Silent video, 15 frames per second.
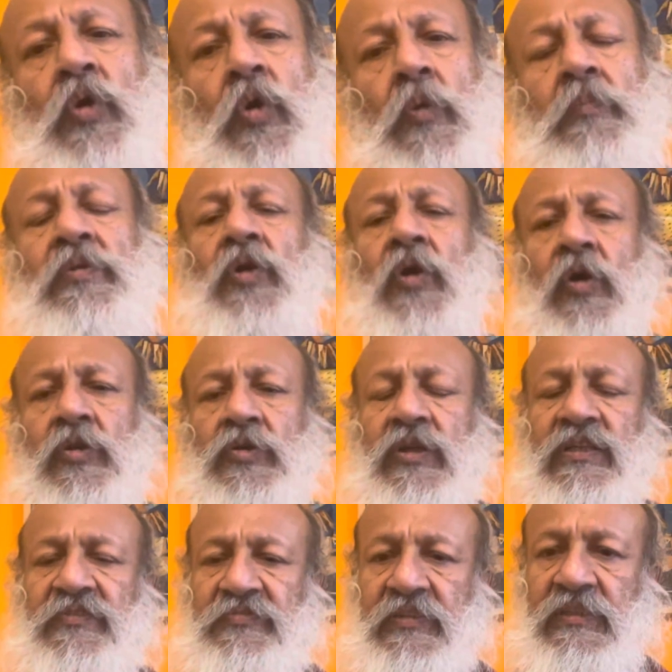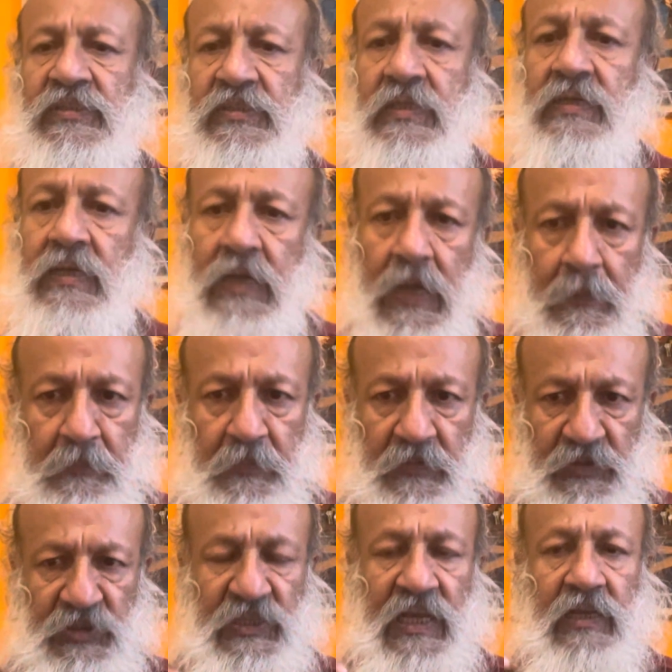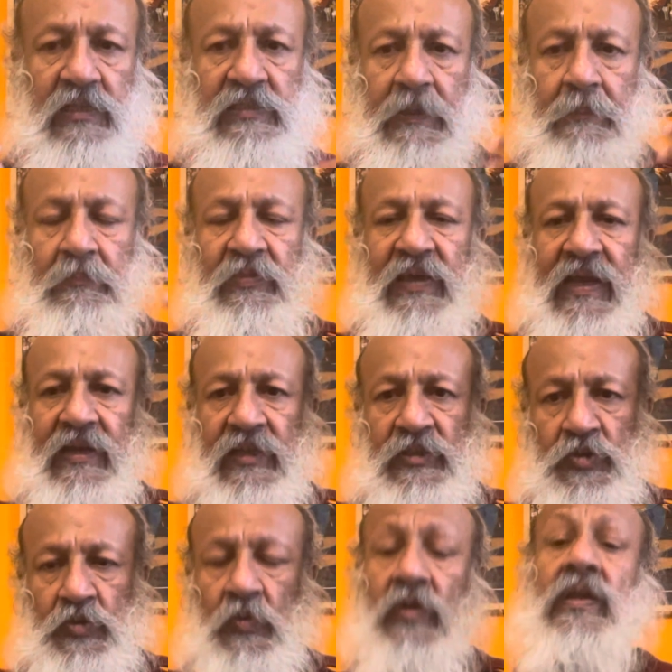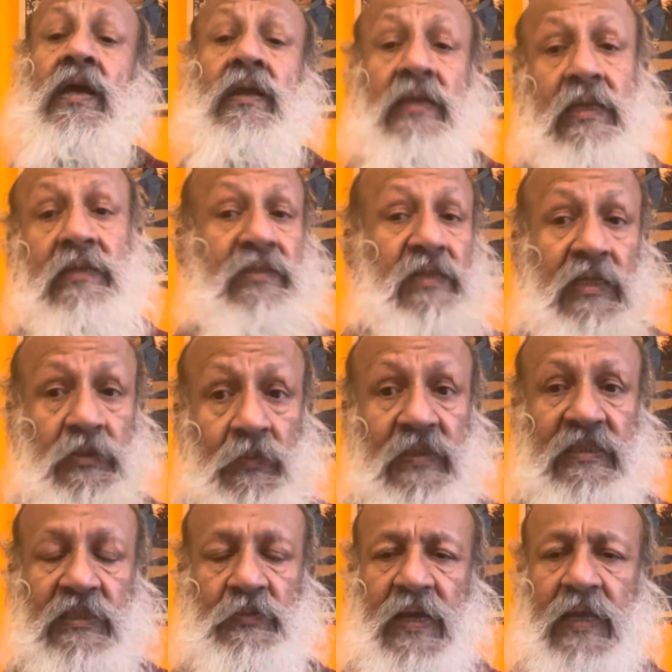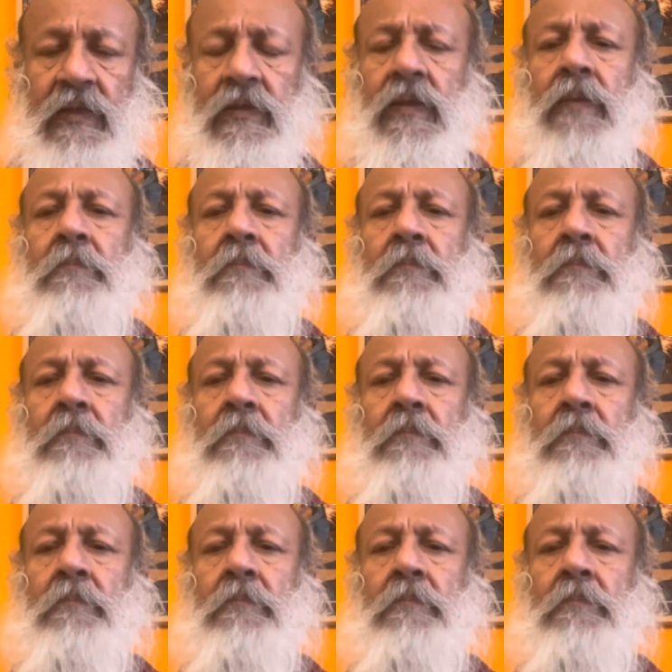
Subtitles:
open all your different channels up there and so on, and the other ones as well.